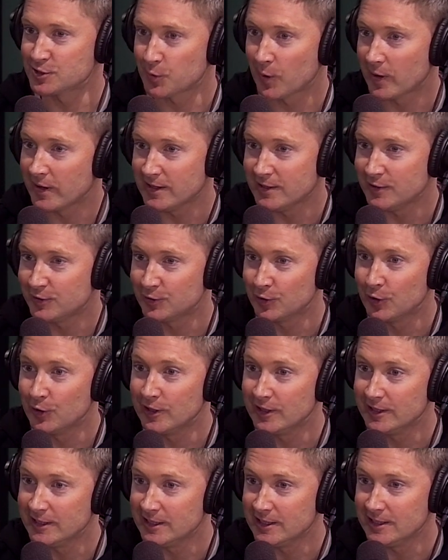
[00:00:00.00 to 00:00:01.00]
20,
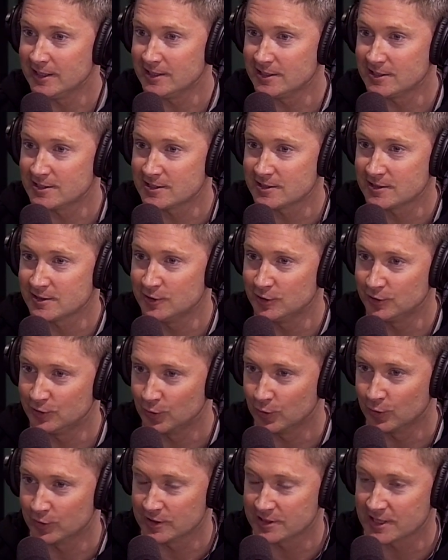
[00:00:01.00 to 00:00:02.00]
30 years, your
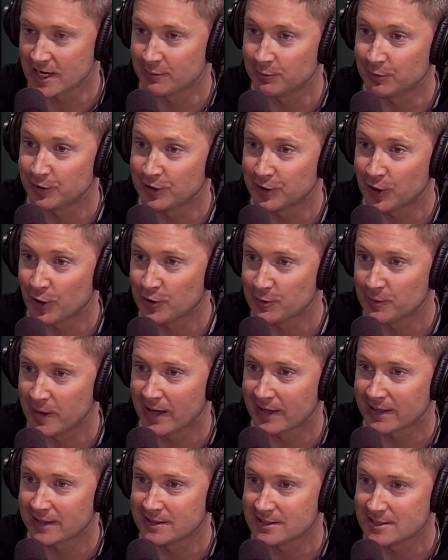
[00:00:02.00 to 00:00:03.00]
daughter's able to go
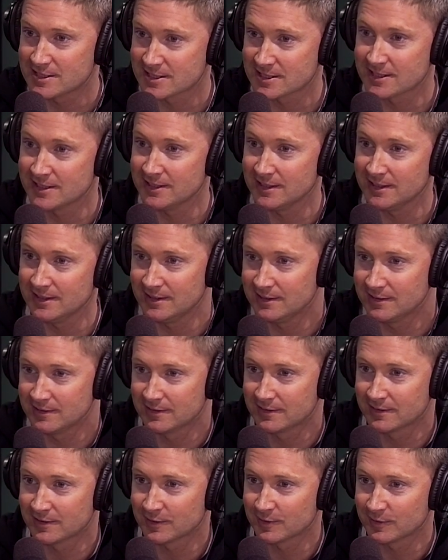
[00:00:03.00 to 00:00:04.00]
back and see,
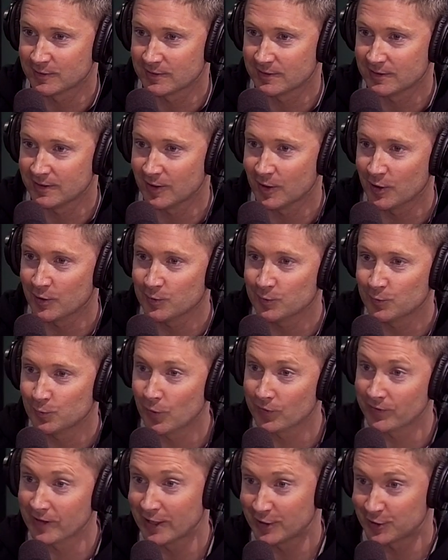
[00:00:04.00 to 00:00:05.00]

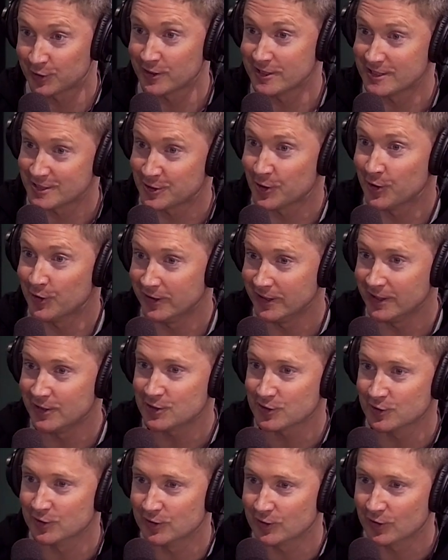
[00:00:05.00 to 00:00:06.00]
what that tree's turned
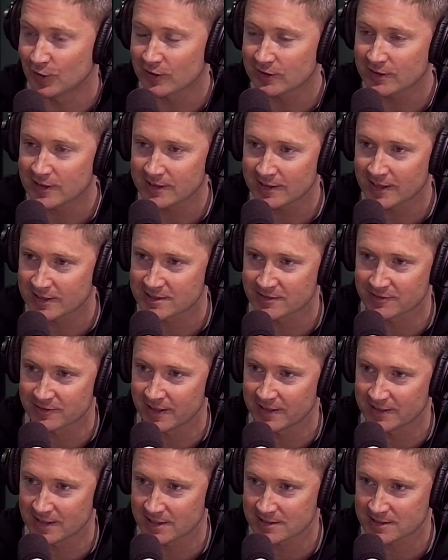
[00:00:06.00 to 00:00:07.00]
into, I think that's a
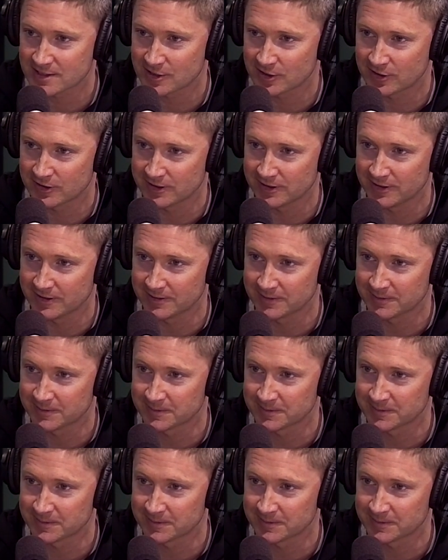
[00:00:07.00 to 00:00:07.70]
fantastic idea.